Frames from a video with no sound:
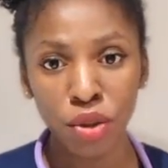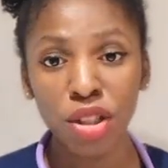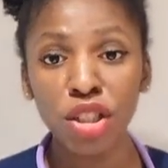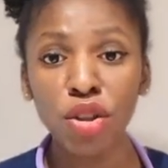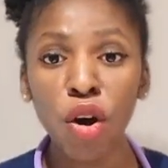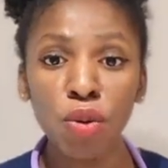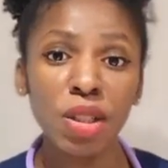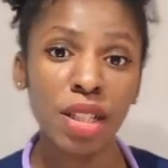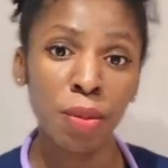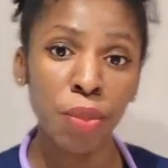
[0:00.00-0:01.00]
So it is
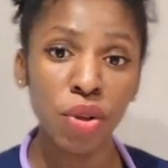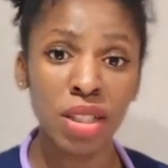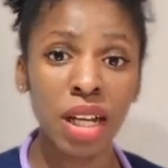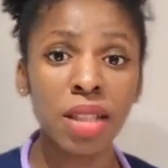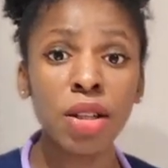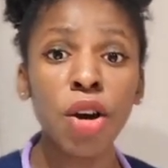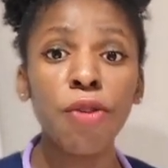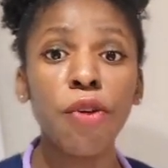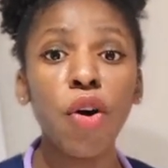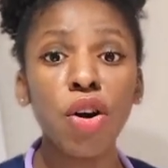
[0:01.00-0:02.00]
always important for